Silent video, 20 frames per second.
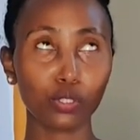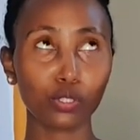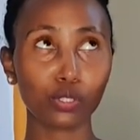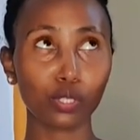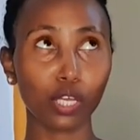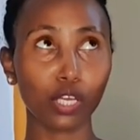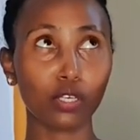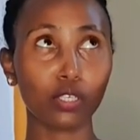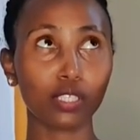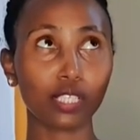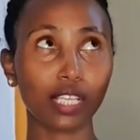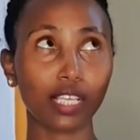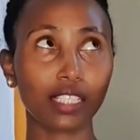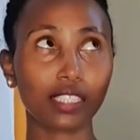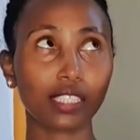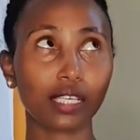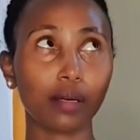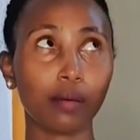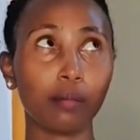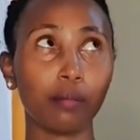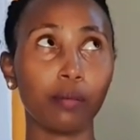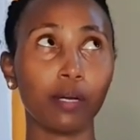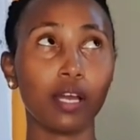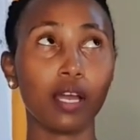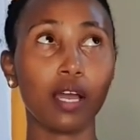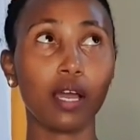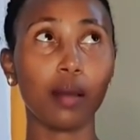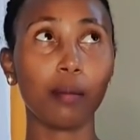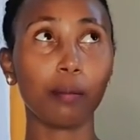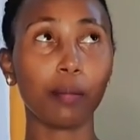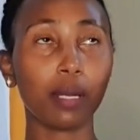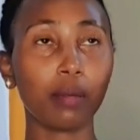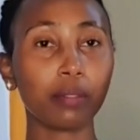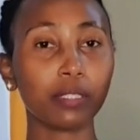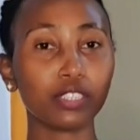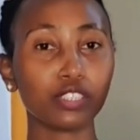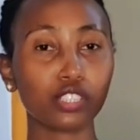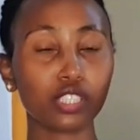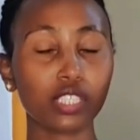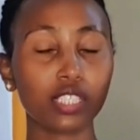So I got like some mommy
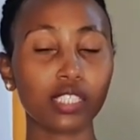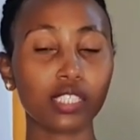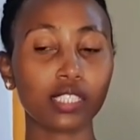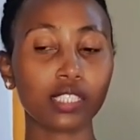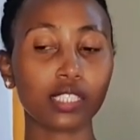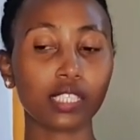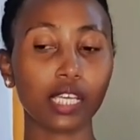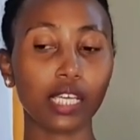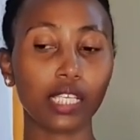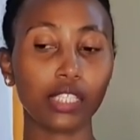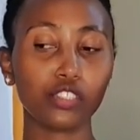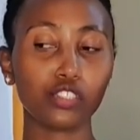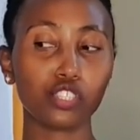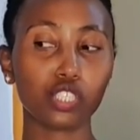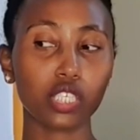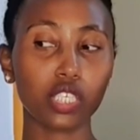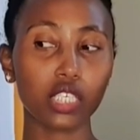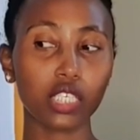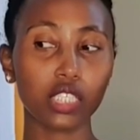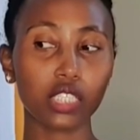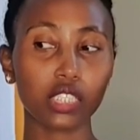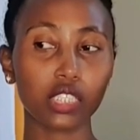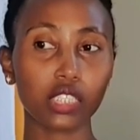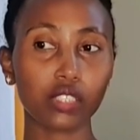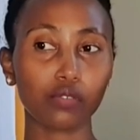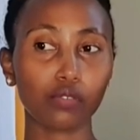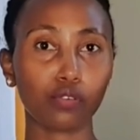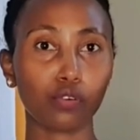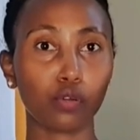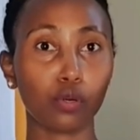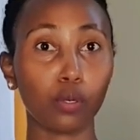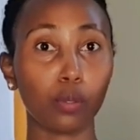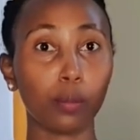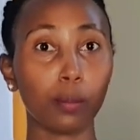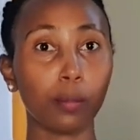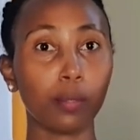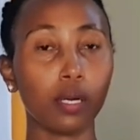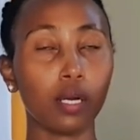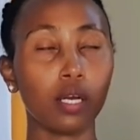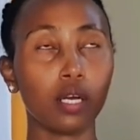jeans and jeans from
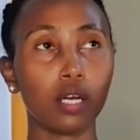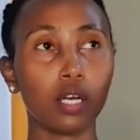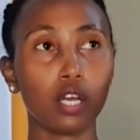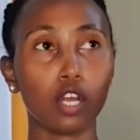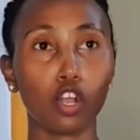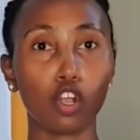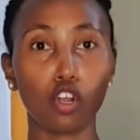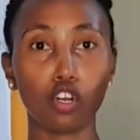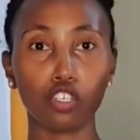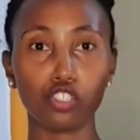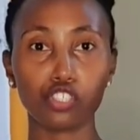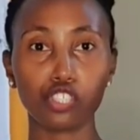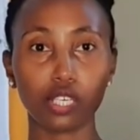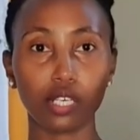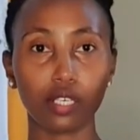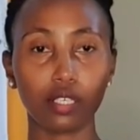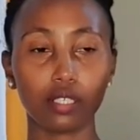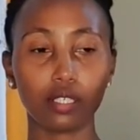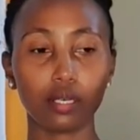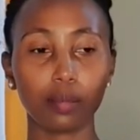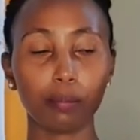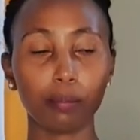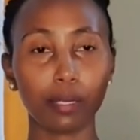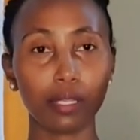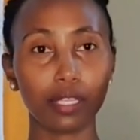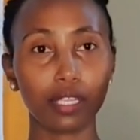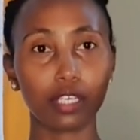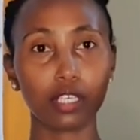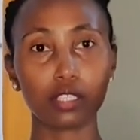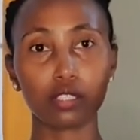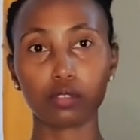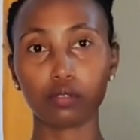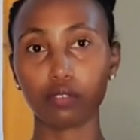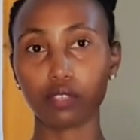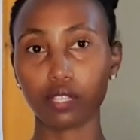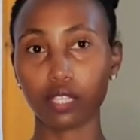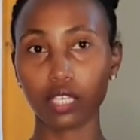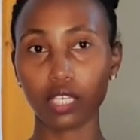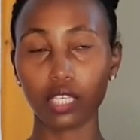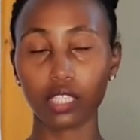Koja, but the rest of the
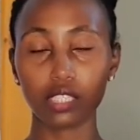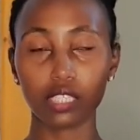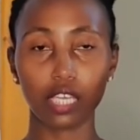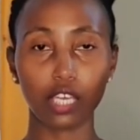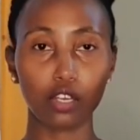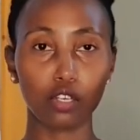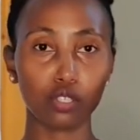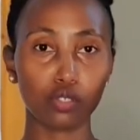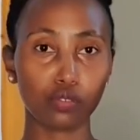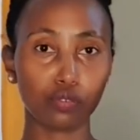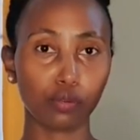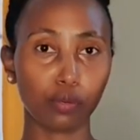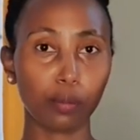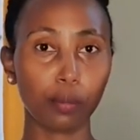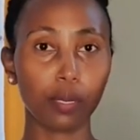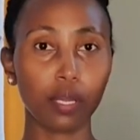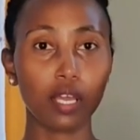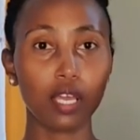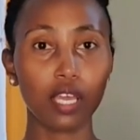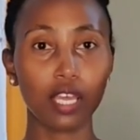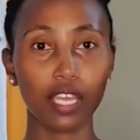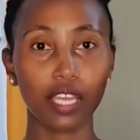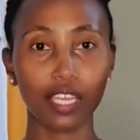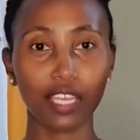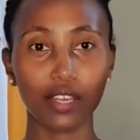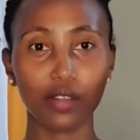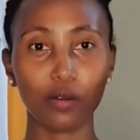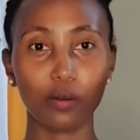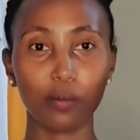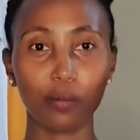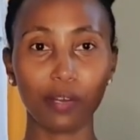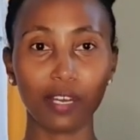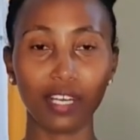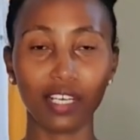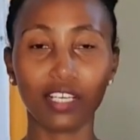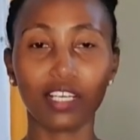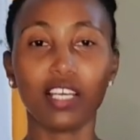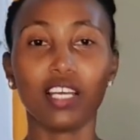things I got from Gikomba.